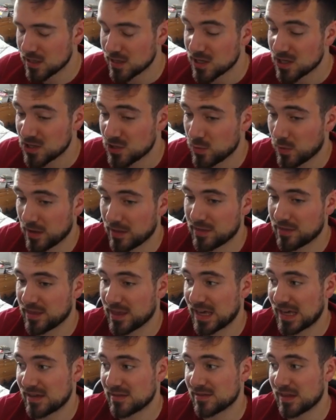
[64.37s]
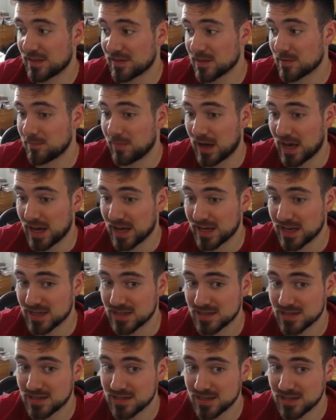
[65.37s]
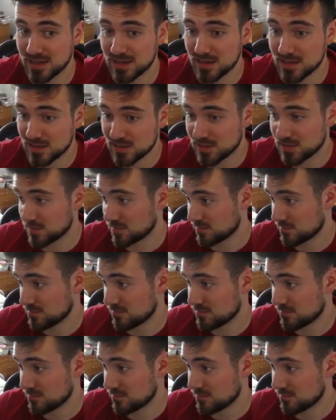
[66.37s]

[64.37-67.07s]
So I think that the bias is